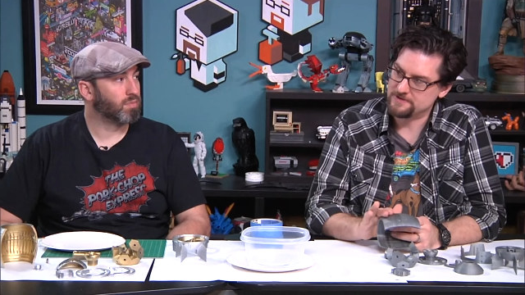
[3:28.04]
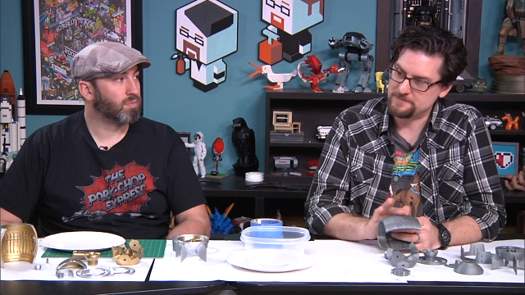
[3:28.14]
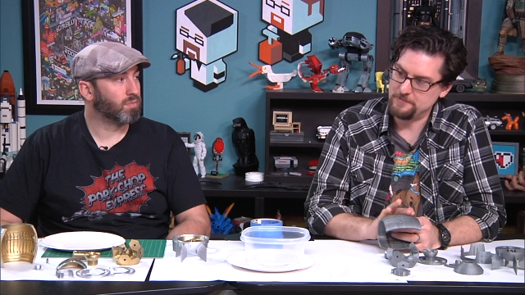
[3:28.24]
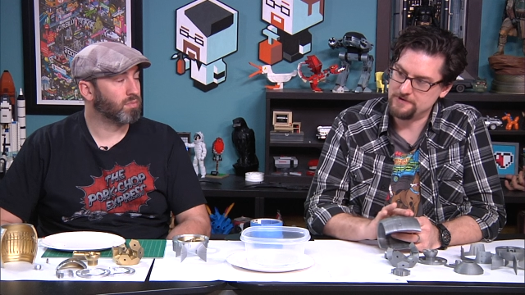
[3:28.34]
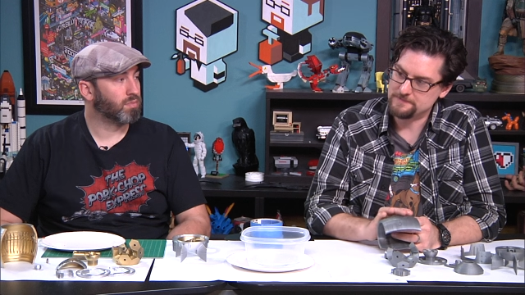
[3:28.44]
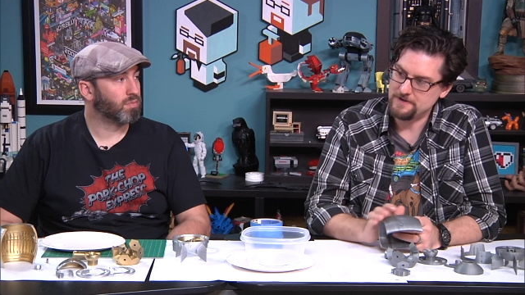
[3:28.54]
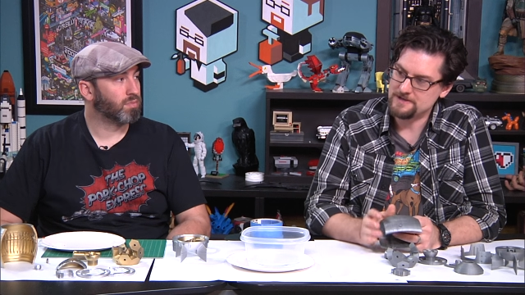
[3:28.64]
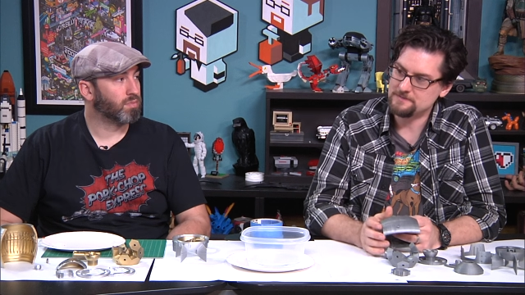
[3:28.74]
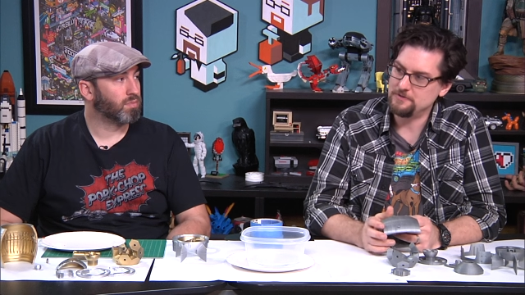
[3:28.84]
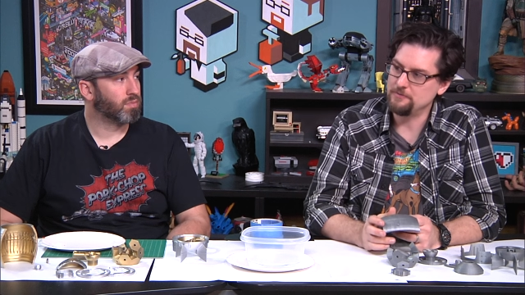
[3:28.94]
Speaker 1: smooth as
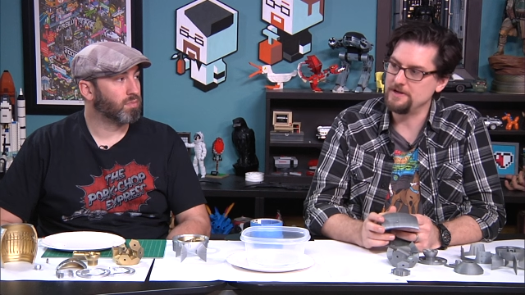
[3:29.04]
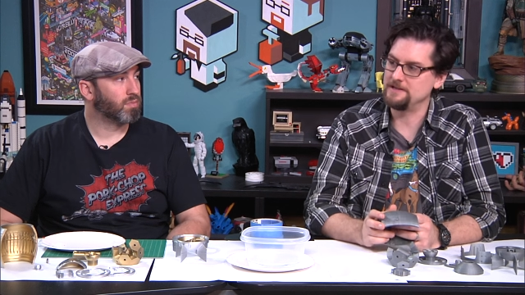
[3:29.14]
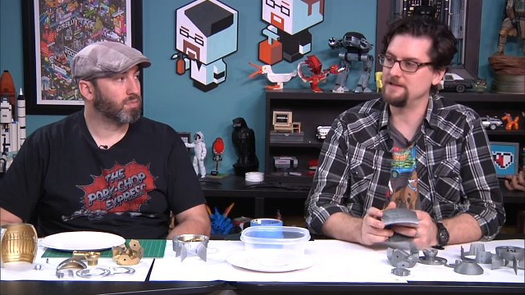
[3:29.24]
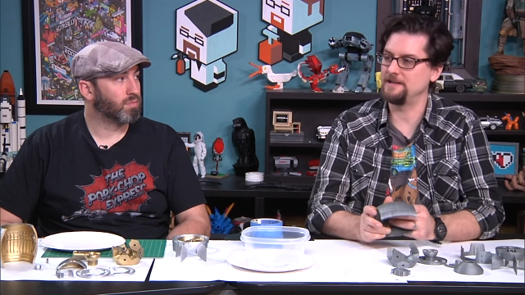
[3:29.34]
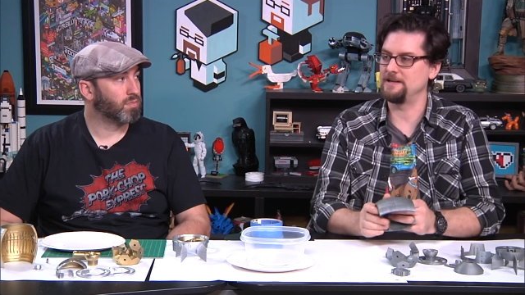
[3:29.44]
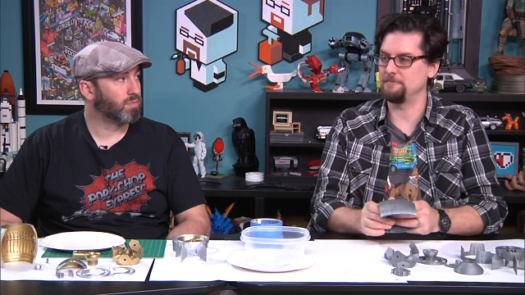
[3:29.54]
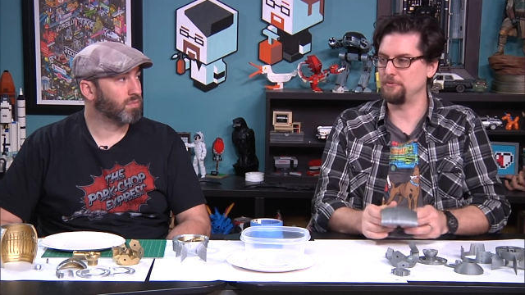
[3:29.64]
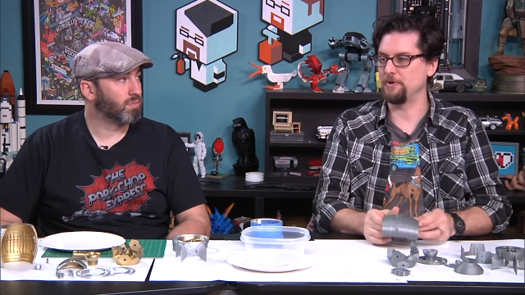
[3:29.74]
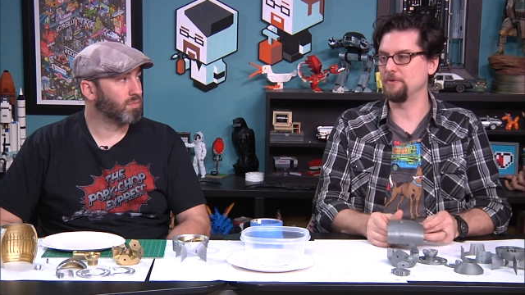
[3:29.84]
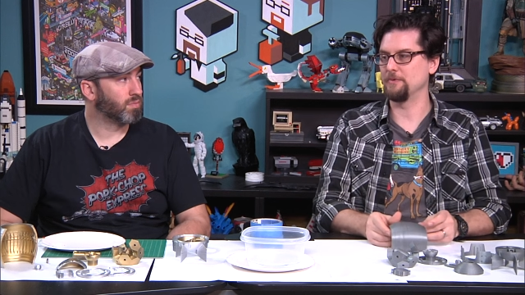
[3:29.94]
possible. We did it at
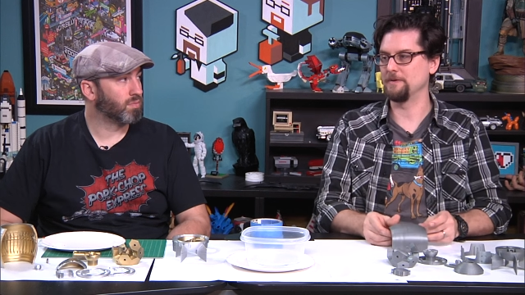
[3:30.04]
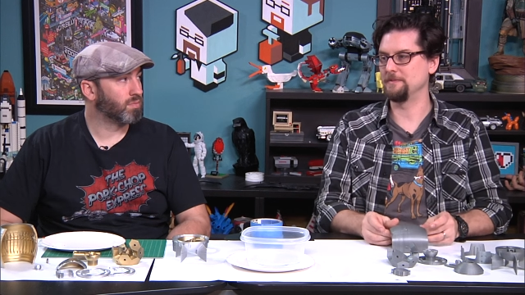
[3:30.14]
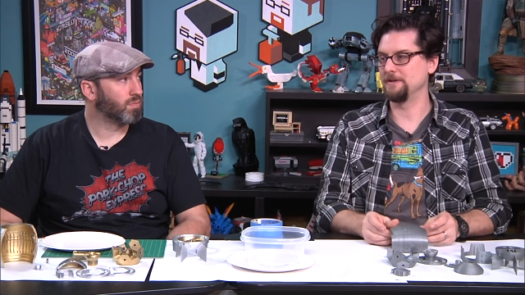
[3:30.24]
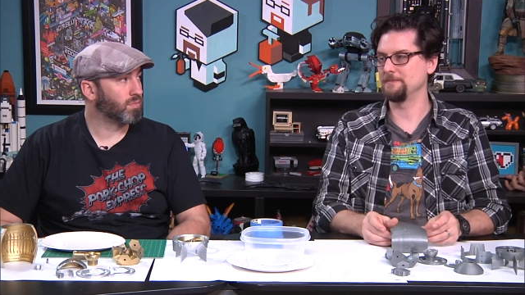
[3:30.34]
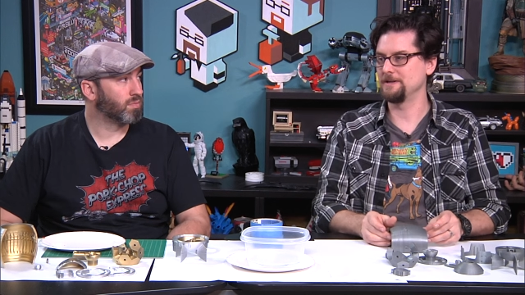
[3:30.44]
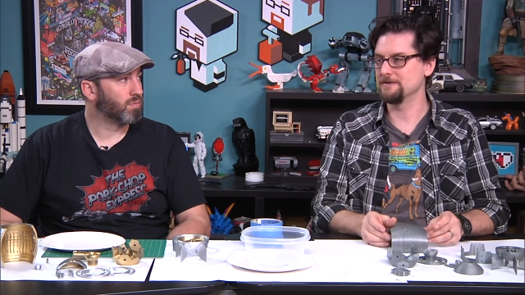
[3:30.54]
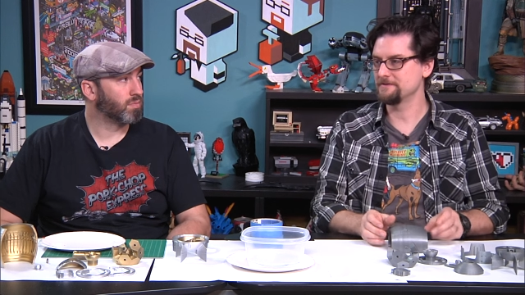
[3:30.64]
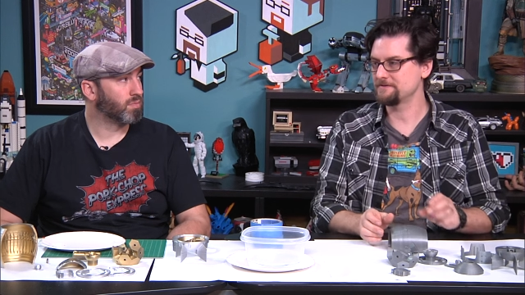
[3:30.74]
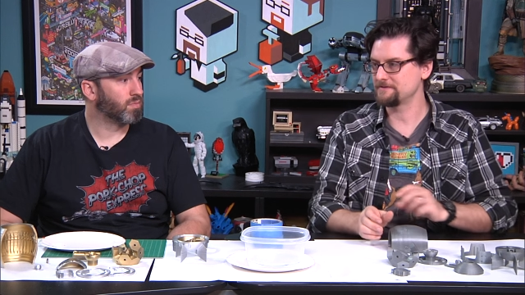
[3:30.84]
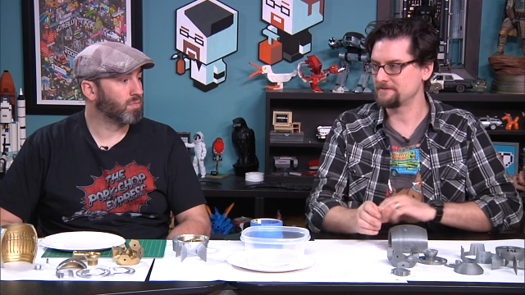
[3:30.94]
0.1
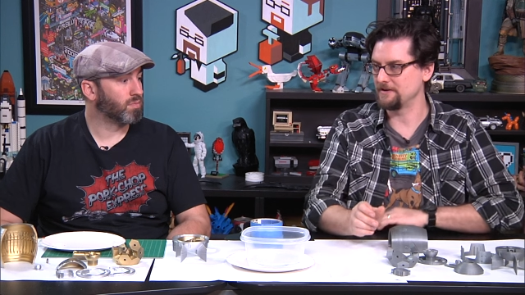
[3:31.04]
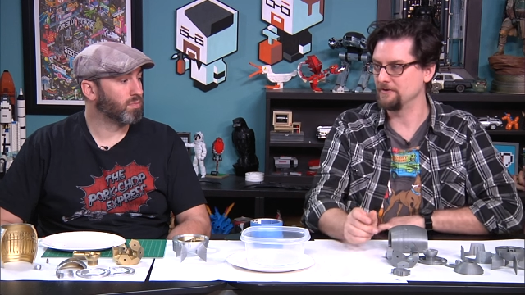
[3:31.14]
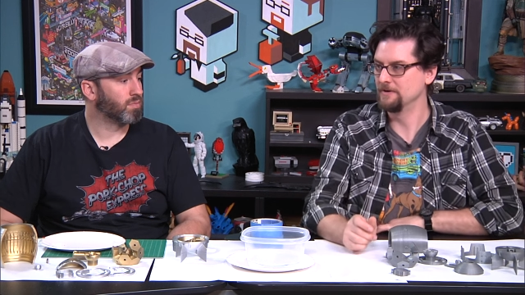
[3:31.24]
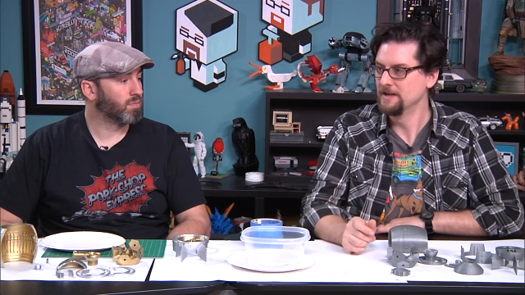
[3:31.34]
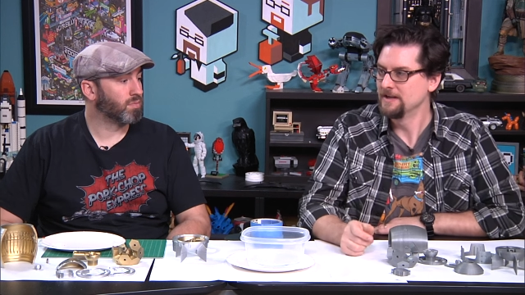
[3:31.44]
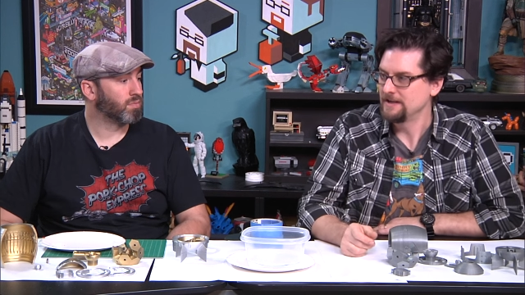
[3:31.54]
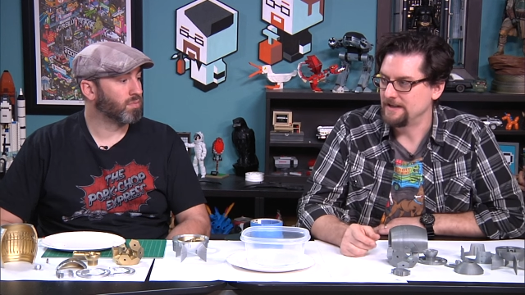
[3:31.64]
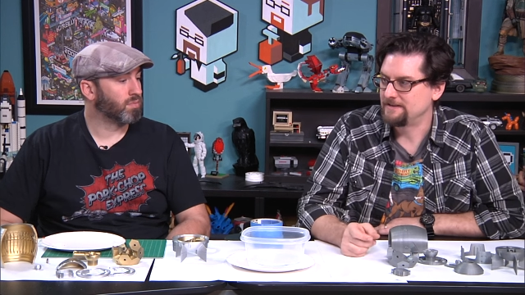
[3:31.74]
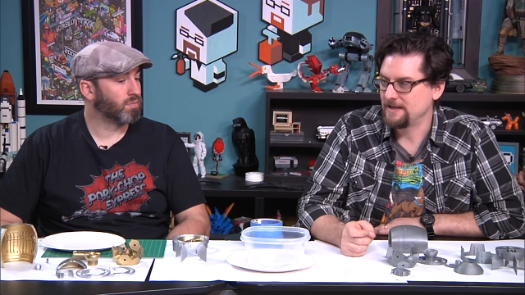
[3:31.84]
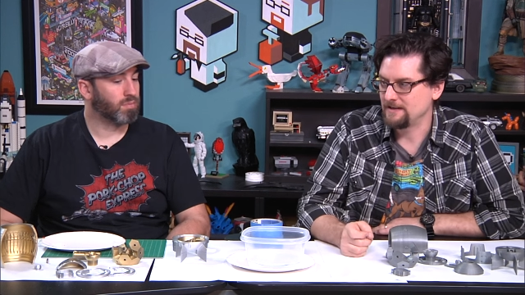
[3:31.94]
millimeters, so
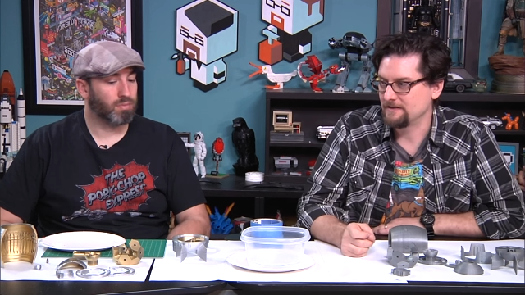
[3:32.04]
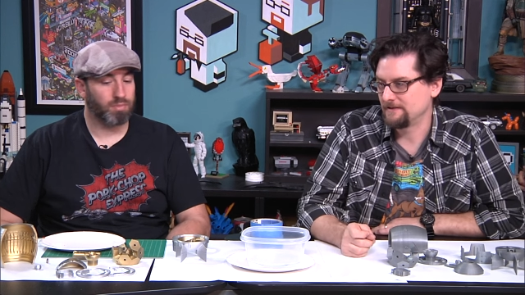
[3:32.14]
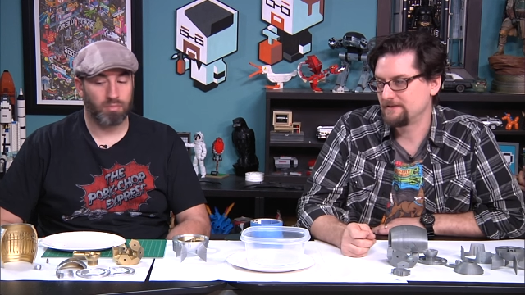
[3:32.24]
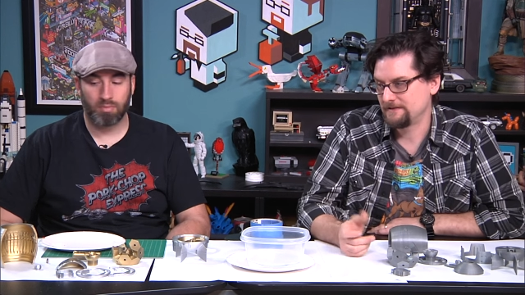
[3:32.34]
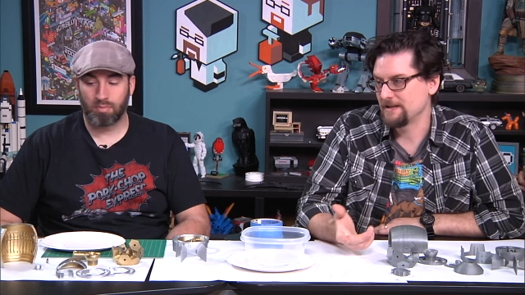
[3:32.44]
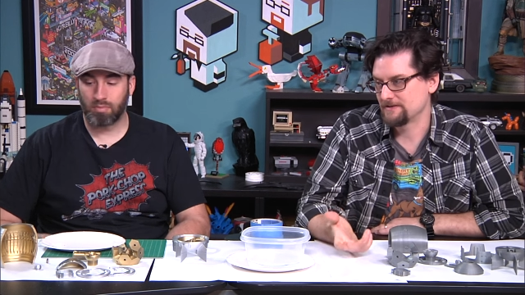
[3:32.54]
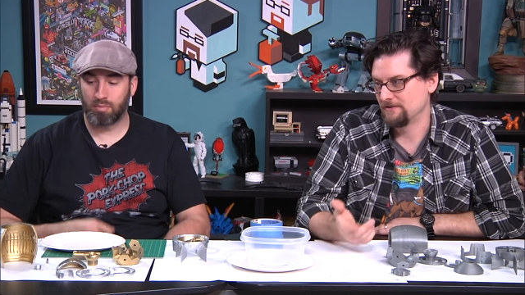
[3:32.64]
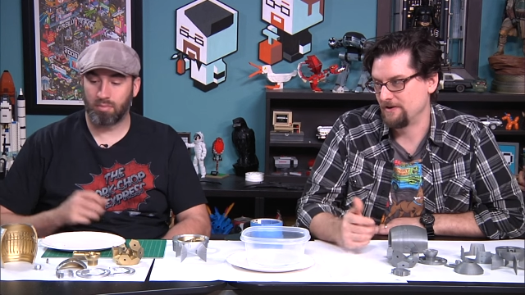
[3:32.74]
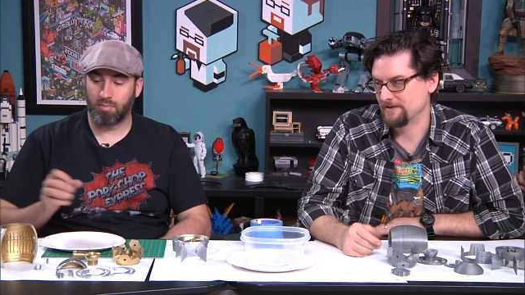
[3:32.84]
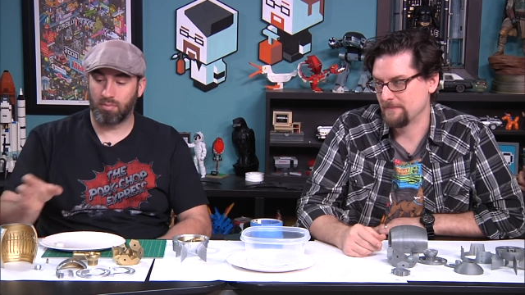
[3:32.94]
it take it takes a
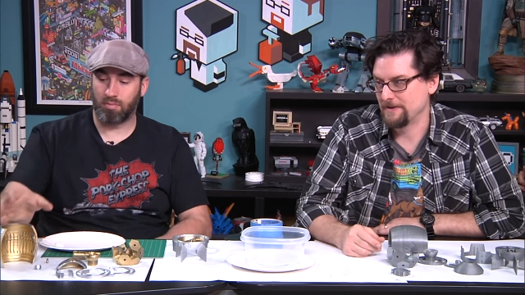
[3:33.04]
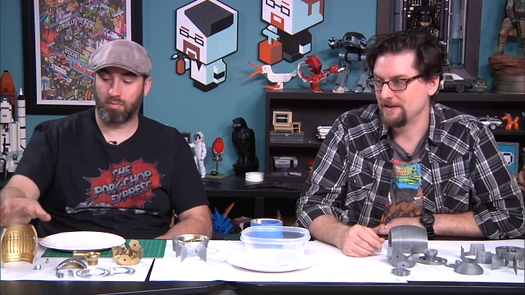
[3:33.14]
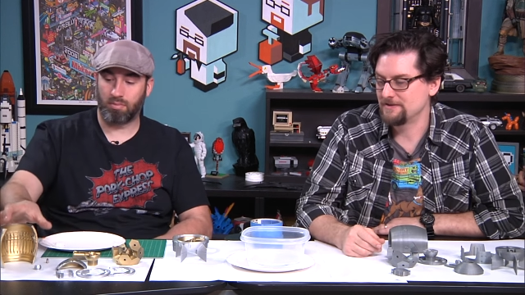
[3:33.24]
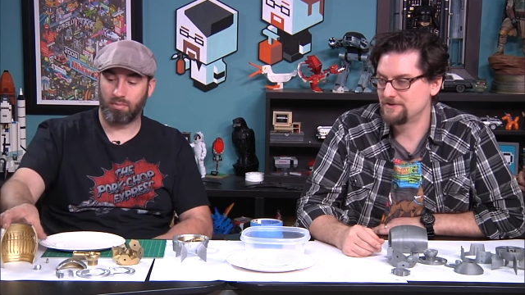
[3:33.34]
long time. I think